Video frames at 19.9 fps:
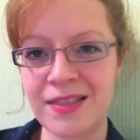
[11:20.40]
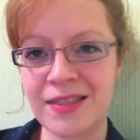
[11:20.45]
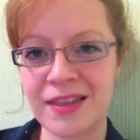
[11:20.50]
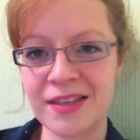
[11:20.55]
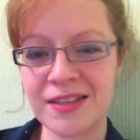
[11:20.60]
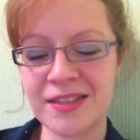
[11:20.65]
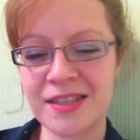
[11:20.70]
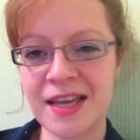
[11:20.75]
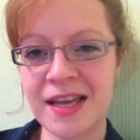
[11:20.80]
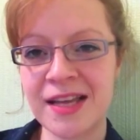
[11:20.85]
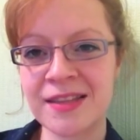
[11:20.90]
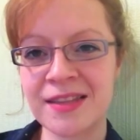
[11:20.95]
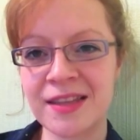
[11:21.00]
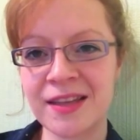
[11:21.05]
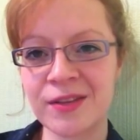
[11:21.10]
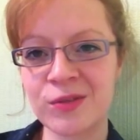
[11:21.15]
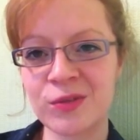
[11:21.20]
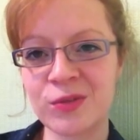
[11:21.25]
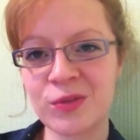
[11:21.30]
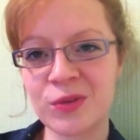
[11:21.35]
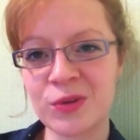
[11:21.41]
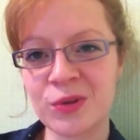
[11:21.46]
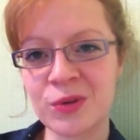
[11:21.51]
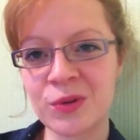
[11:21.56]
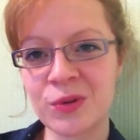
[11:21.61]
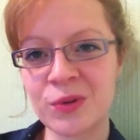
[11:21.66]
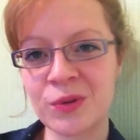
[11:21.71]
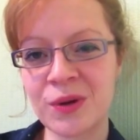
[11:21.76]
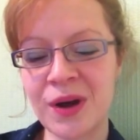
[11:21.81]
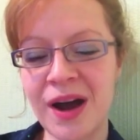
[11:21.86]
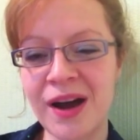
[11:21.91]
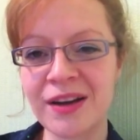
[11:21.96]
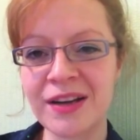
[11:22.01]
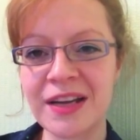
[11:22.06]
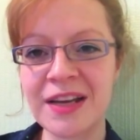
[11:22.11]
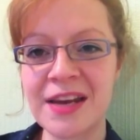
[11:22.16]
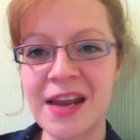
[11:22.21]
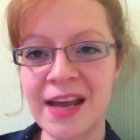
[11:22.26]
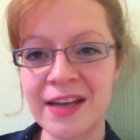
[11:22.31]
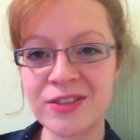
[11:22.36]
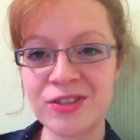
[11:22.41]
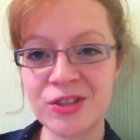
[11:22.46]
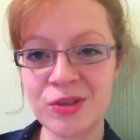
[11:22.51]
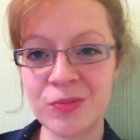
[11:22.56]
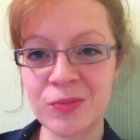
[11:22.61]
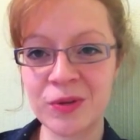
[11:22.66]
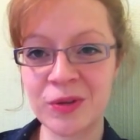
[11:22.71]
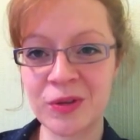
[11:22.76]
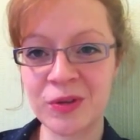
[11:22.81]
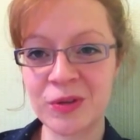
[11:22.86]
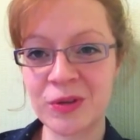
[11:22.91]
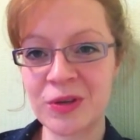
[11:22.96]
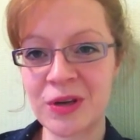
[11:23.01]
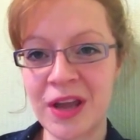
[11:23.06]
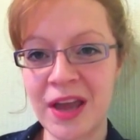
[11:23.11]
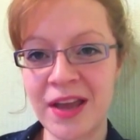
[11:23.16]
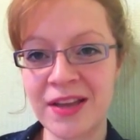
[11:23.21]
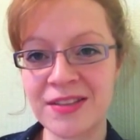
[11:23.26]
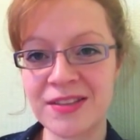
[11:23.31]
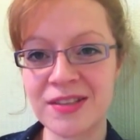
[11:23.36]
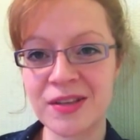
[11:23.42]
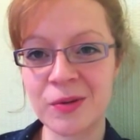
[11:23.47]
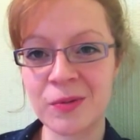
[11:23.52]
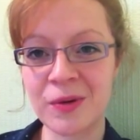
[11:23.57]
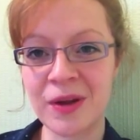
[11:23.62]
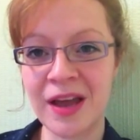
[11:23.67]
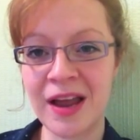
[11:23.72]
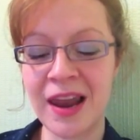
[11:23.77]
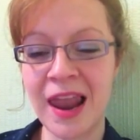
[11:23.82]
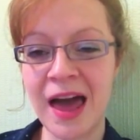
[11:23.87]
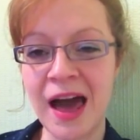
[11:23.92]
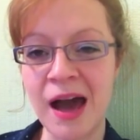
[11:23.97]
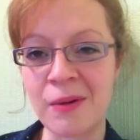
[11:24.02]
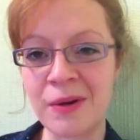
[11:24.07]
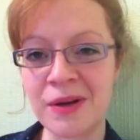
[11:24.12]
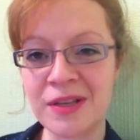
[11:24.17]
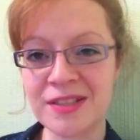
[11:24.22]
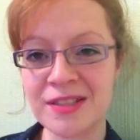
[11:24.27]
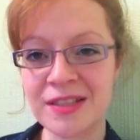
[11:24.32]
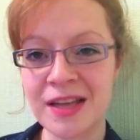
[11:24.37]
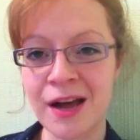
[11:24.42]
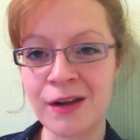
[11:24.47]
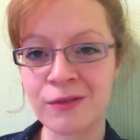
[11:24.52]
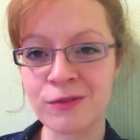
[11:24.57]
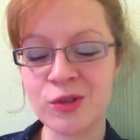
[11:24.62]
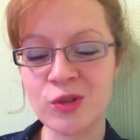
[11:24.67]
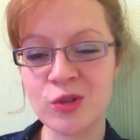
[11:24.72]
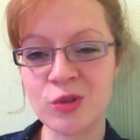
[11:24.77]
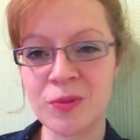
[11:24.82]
they said that through our connection with the Creator, we allow ourselves to